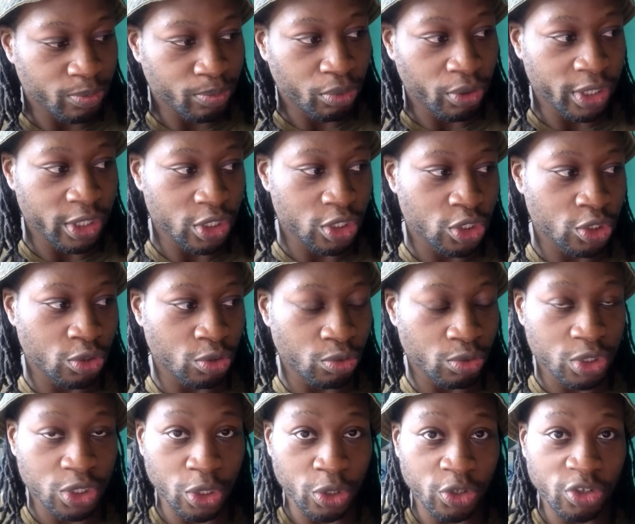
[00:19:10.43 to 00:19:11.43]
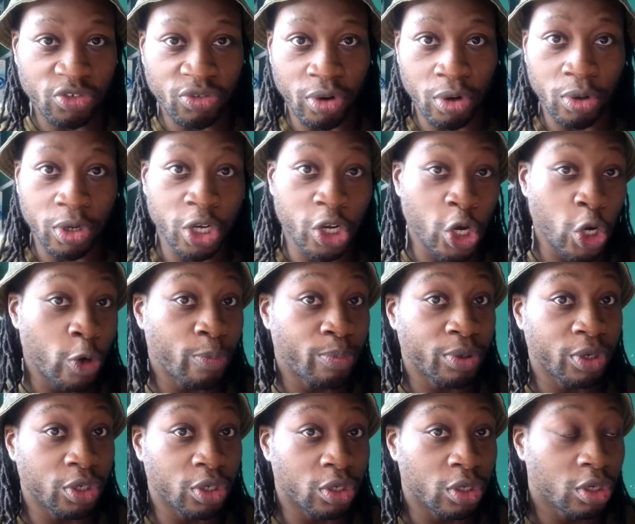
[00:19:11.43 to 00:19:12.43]
point to Stone's Throw and
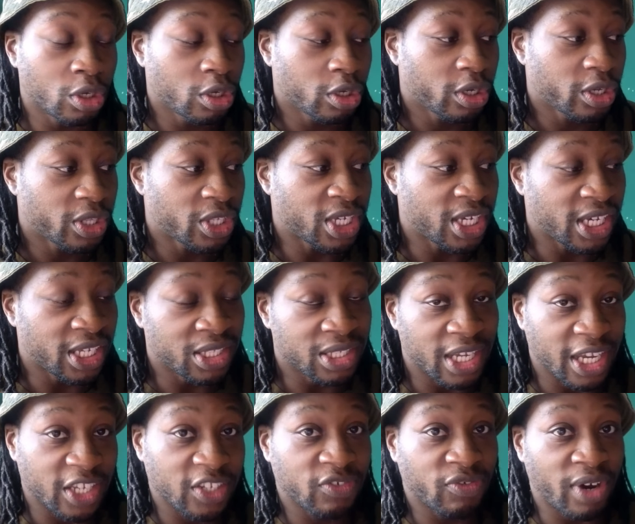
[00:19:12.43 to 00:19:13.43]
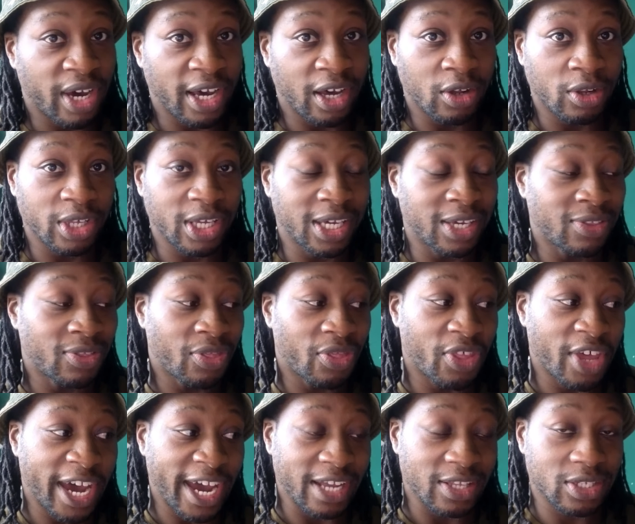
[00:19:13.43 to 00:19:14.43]
open the index file in
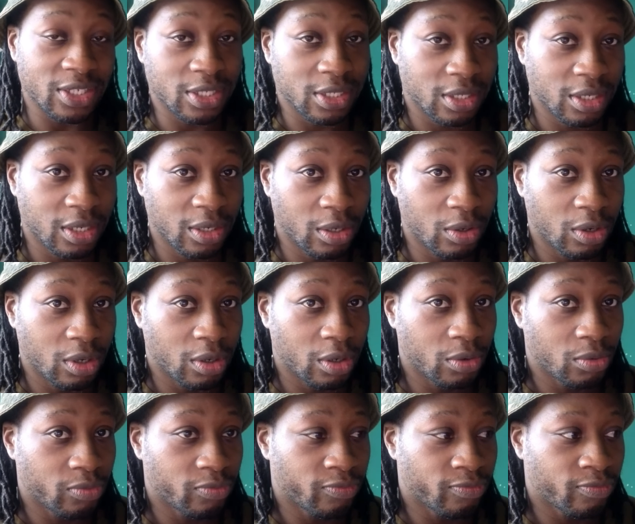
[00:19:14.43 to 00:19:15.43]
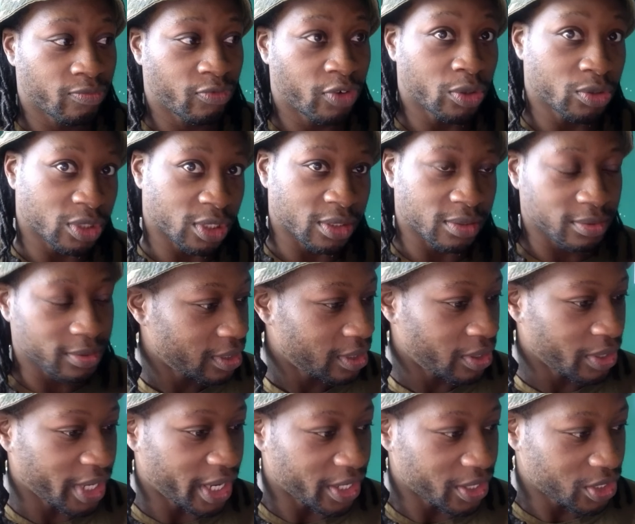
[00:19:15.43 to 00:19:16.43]
that folder.
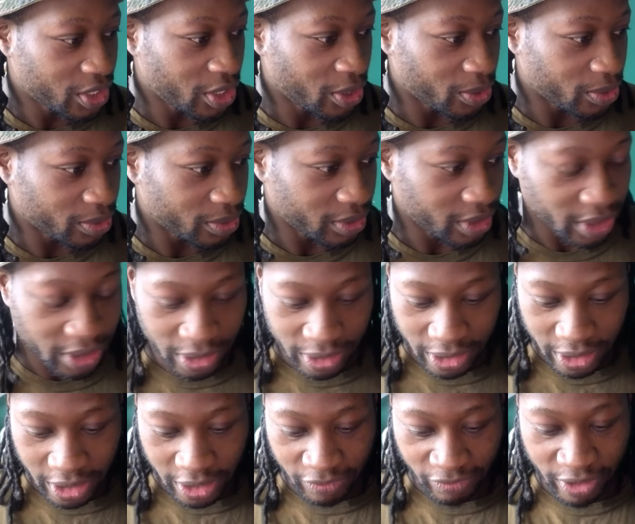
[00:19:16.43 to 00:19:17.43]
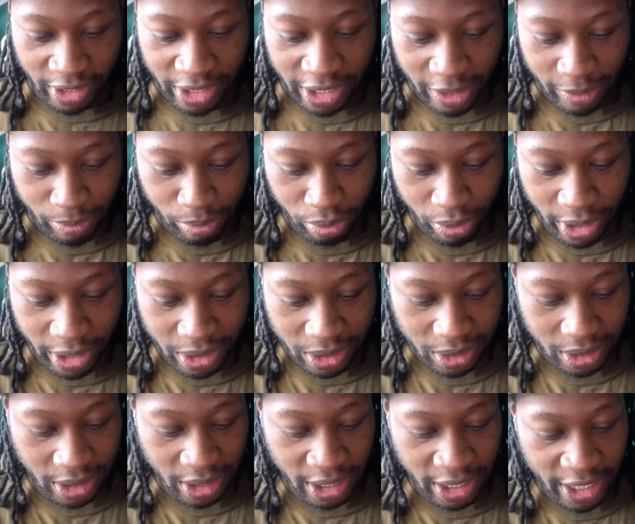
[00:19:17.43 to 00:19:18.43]
Okay, so if I now
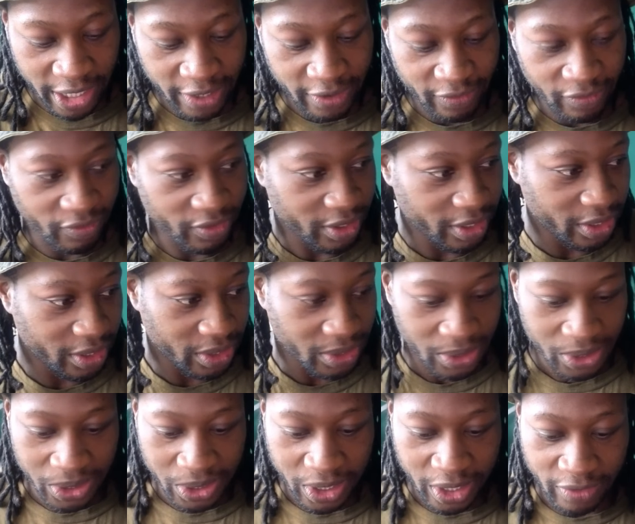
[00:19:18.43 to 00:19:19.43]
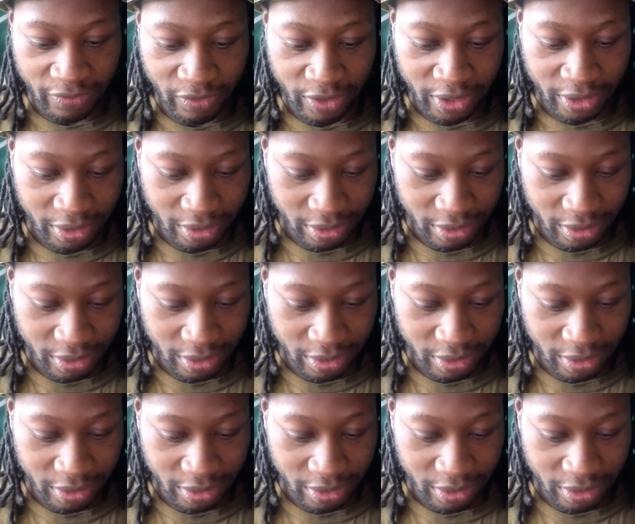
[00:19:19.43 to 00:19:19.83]
press Live Server,